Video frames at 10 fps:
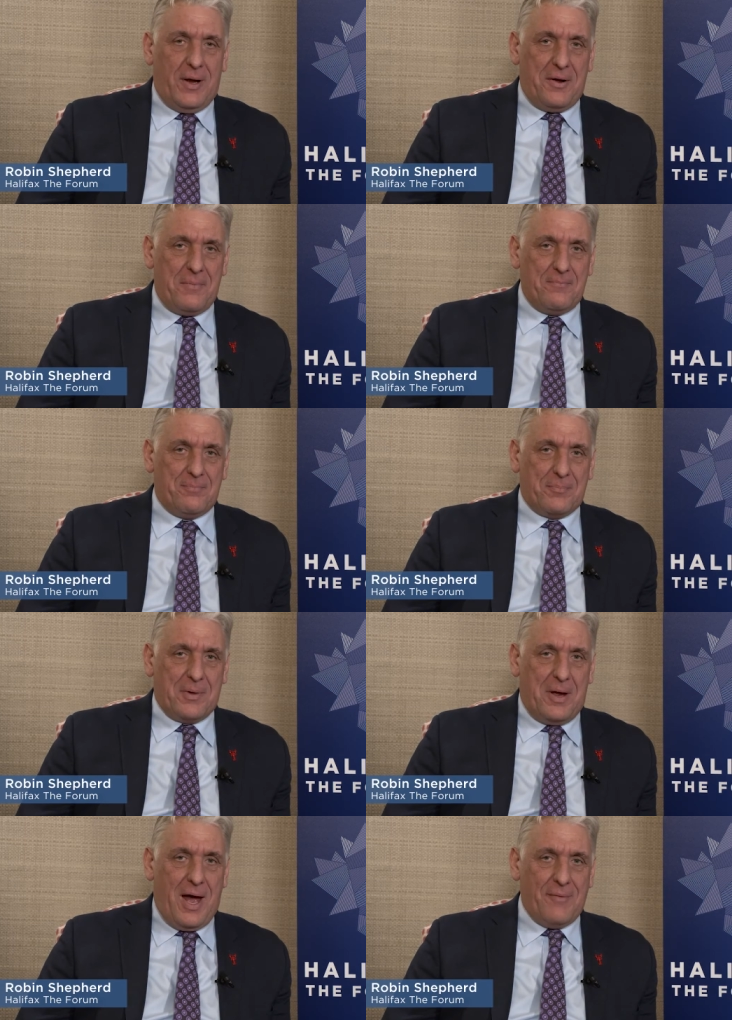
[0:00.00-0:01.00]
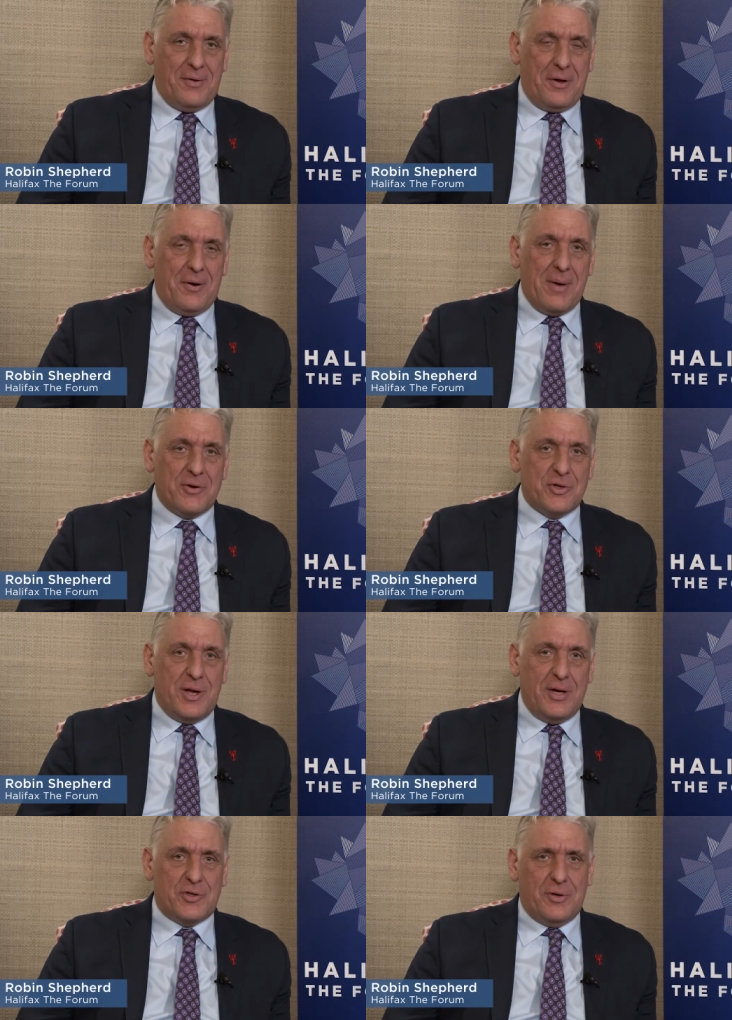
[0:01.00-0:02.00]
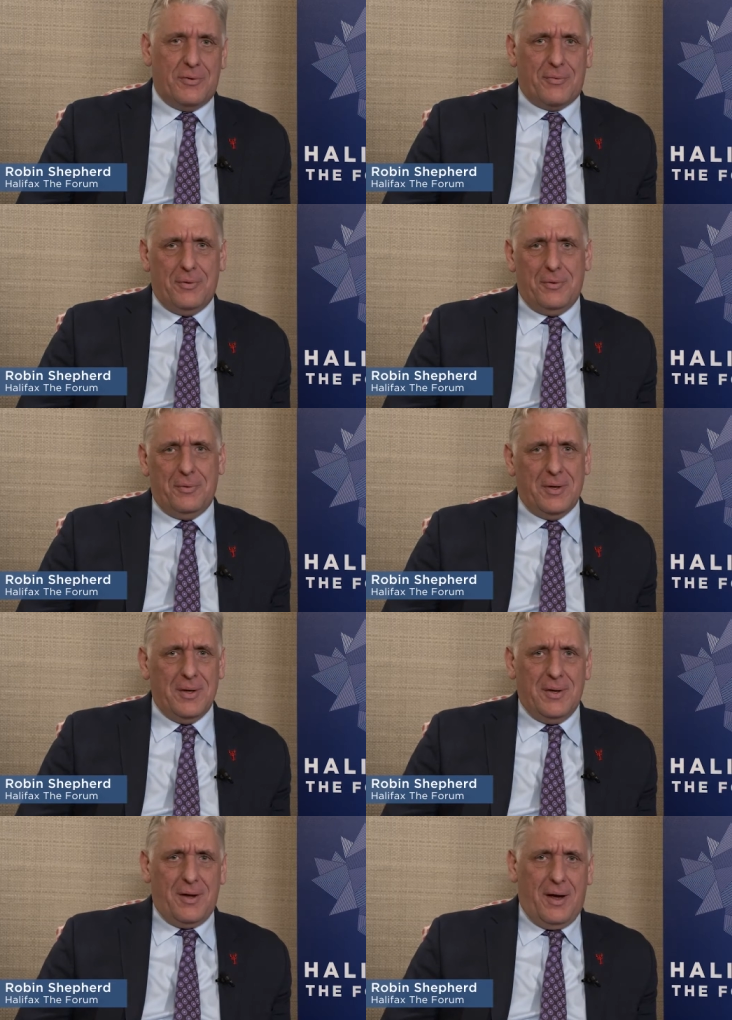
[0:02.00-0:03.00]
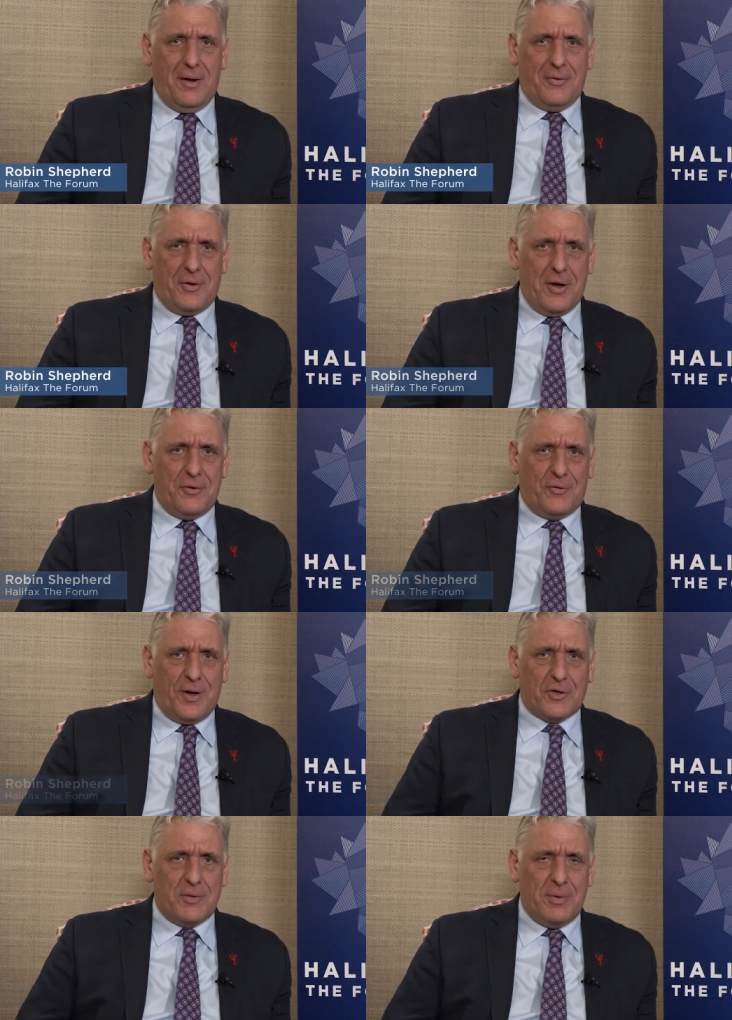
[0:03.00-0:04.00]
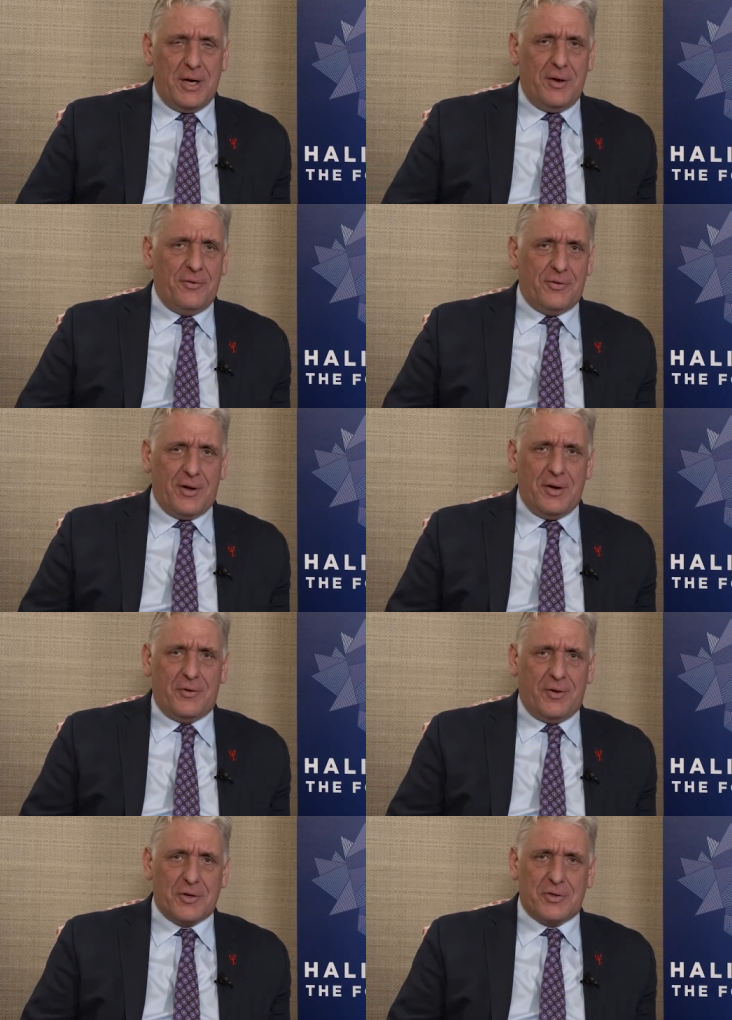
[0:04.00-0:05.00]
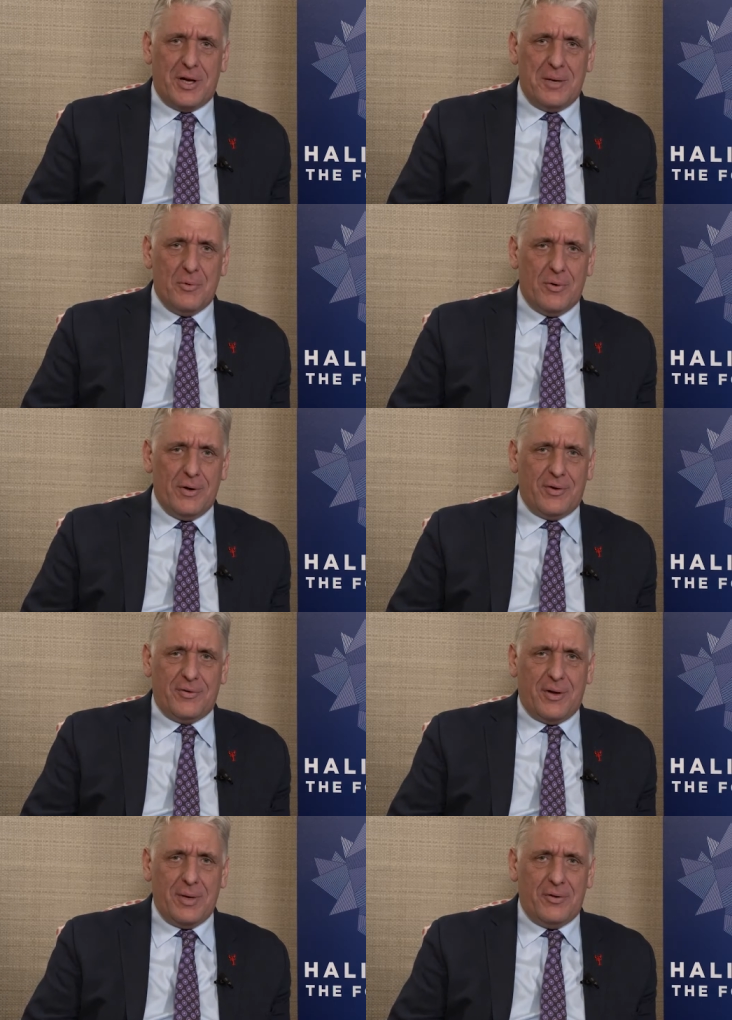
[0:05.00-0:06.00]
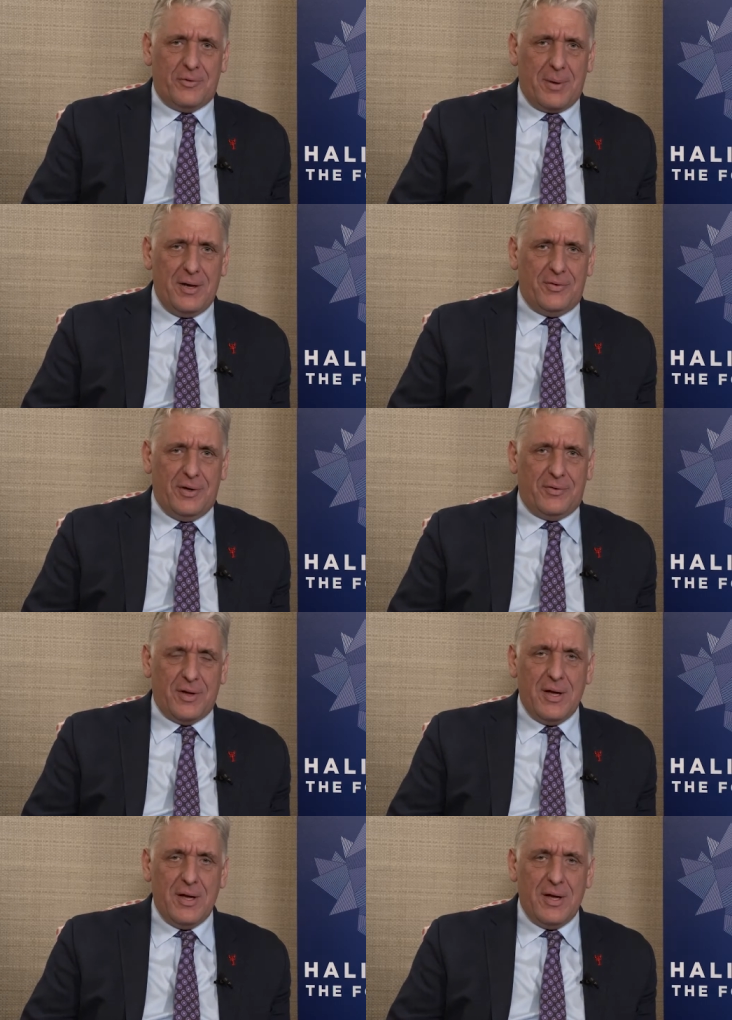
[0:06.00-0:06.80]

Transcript: Um, have in their imagination through uh, science fiction, but it isn't science fiction anymore, is it? I mean, space is